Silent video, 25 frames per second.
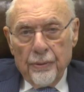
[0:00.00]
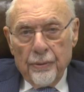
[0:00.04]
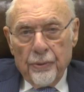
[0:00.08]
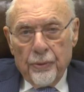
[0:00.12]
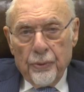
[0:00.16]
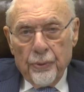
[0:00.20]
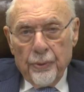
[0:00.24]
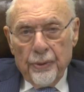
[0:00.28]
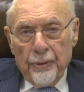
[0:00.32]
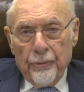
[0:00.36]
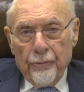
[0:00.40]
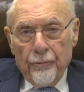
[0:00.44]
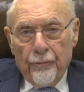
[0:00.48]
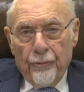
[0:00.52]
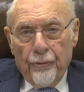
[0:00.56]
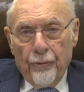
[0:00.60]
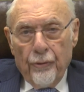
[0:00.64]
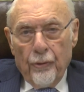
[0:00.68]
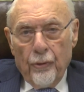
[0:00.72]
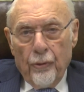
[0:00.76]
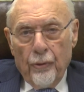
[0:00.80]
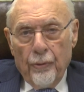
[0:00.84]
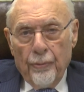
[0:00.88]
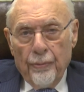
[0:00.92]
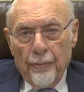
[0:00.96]
to
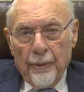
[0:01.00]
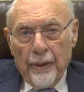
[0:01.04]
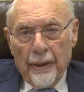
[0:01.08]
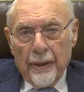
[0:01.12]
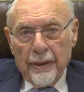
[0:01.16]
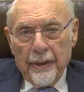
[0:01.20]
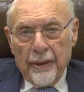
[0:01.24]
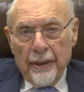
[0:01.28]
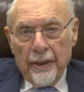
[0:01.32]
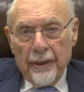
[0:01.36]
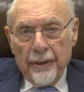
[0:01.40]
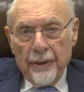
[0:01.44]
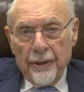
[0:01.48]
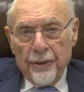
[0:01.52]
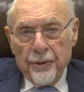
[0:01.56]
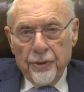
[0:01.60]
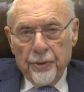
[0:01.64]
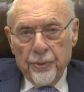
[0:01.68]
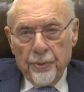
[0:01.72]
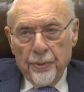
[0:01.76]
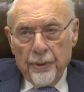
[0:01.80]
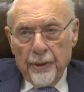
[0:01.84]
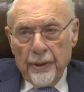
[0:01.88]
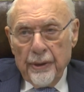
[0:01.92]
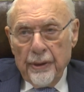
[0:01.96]
inform Hungarian
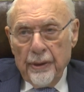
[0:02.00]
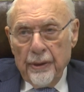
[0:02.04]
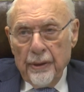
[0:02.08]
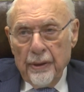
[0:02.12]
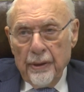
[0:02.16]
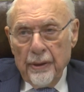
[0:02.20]
Jewry